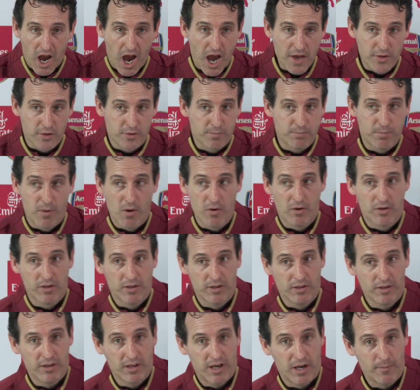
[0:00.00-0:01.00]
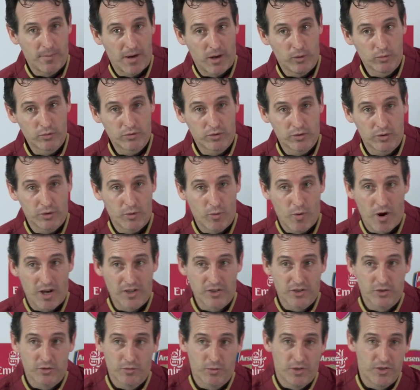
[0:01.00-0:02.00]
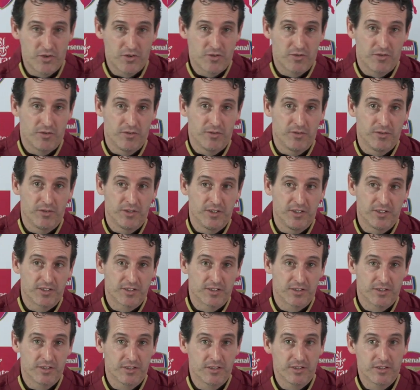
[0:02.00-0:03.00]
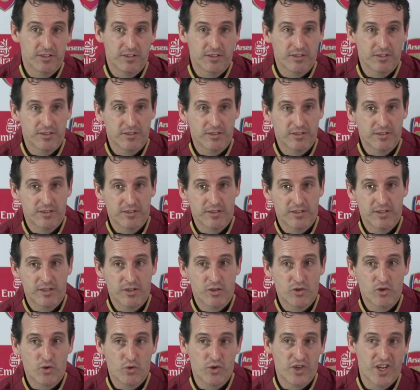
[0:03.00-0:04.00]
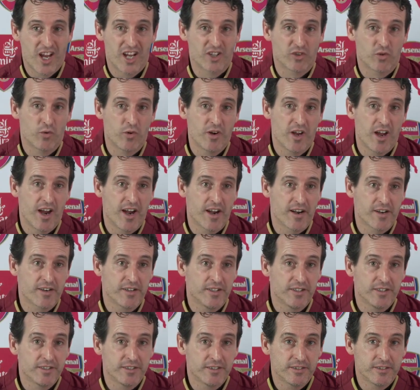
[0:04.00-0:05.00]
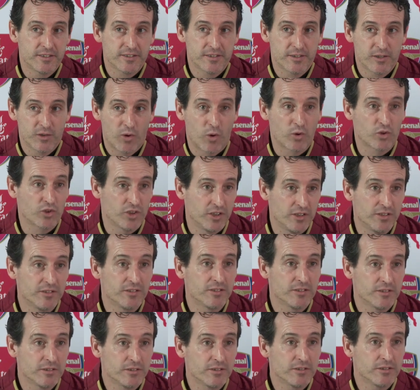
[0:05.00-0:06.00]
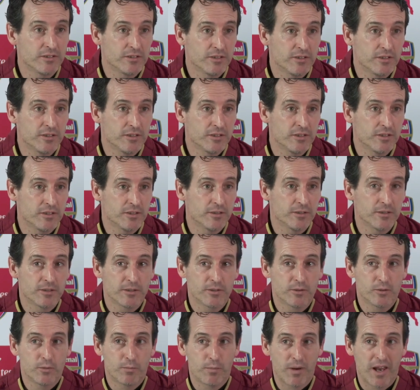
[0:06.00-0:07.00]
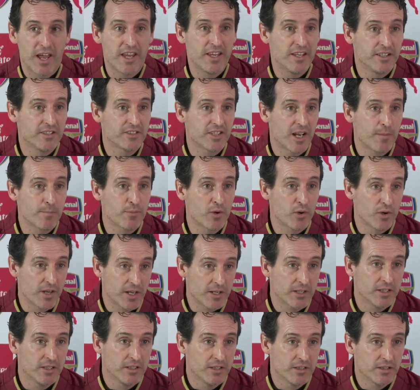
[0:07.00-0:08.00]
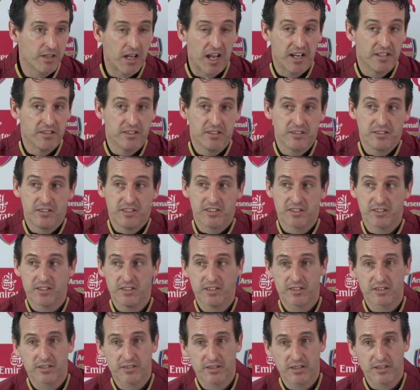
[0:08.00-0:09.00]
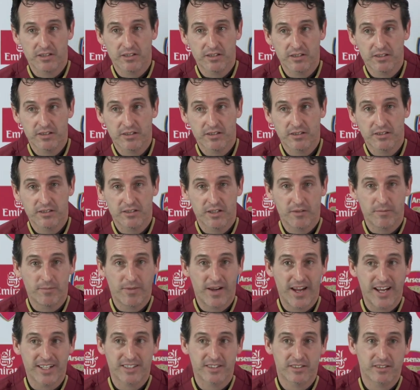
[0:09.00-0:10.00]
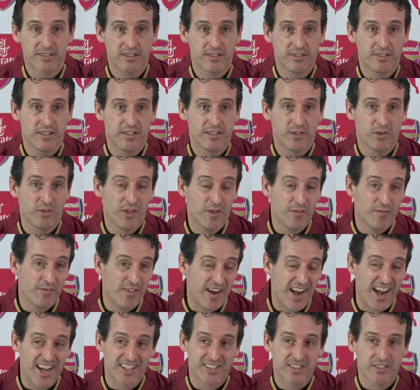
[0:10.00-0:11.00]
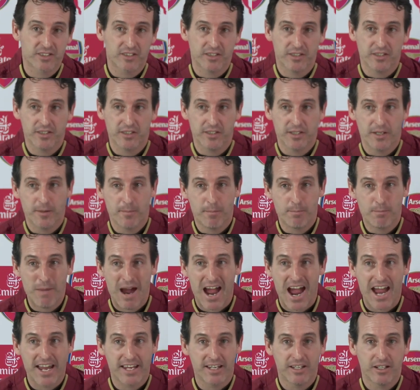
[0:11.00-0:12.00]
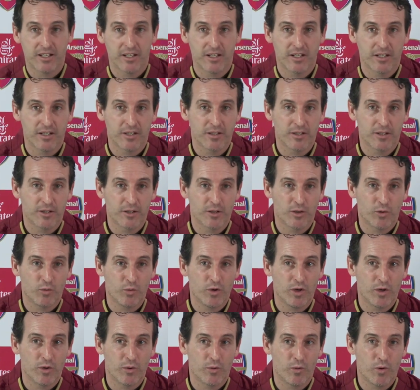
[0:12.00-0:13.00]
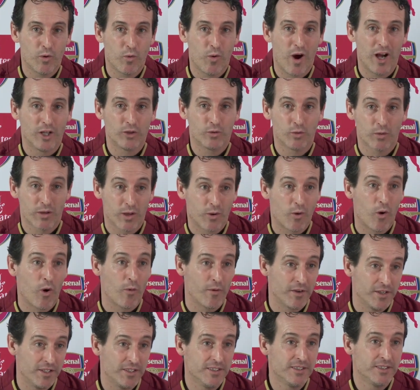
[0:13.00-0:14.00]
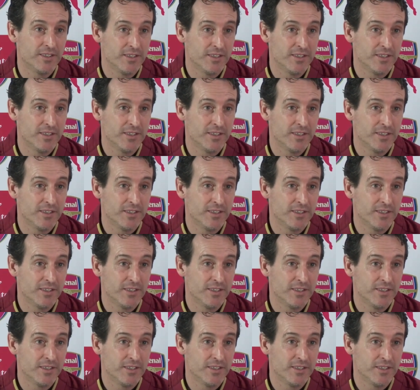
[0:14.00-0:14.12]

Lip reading: I spoke about one situation. It's 2 years we are losing to play in Champions League, and this is the first mine we want to recover.